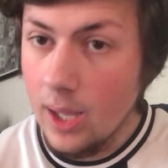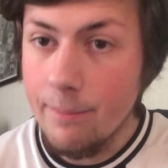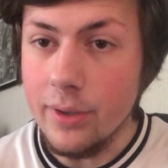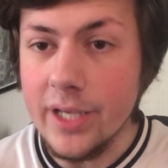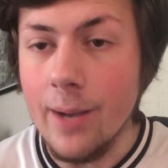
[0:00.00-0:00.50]

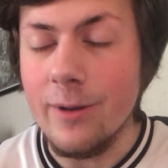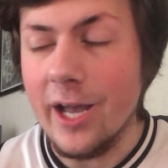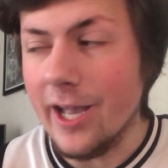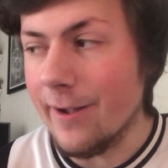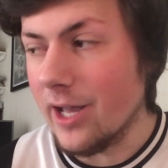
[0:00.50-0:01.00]
But
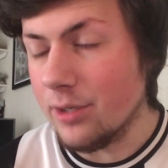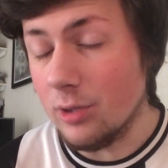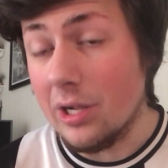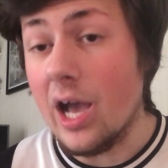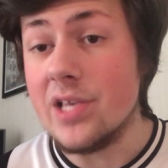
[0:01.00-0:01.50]
yeah,
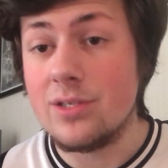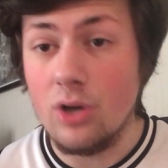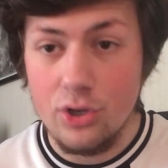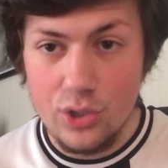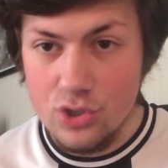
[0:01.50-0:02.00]
anyway, guys, if you
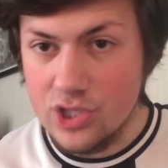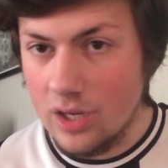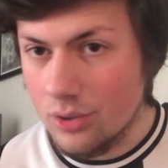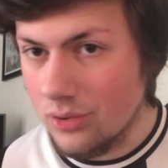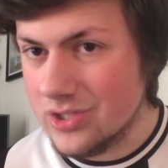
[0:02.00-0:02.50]
are new to the
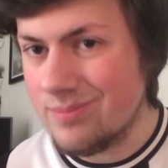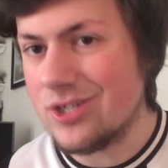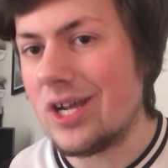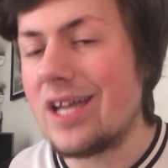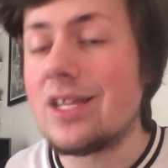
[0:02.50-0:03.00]
channel, of course, make
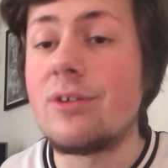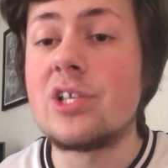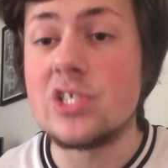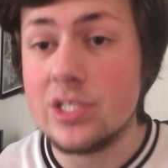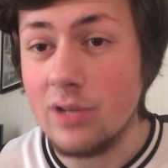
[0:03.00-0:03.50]
sure I get down there,
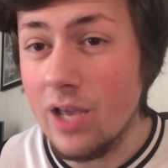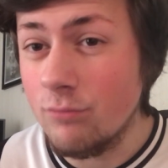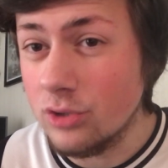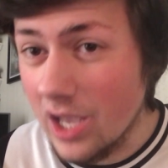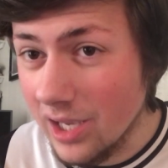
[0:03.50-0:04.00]
subscribe,
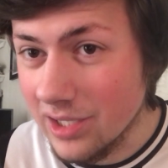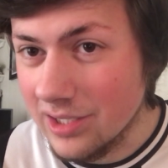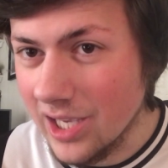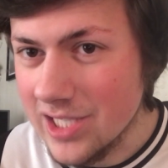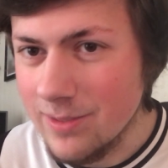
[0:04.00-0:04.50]
roll the
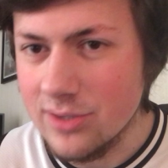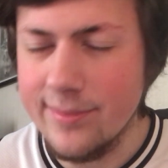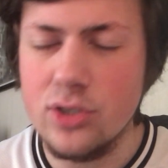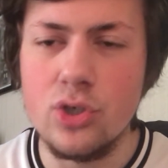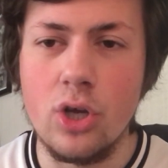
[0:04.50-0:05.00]
8K, smash a
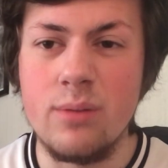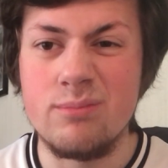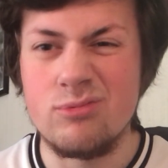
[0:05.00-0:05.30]
big enjoy.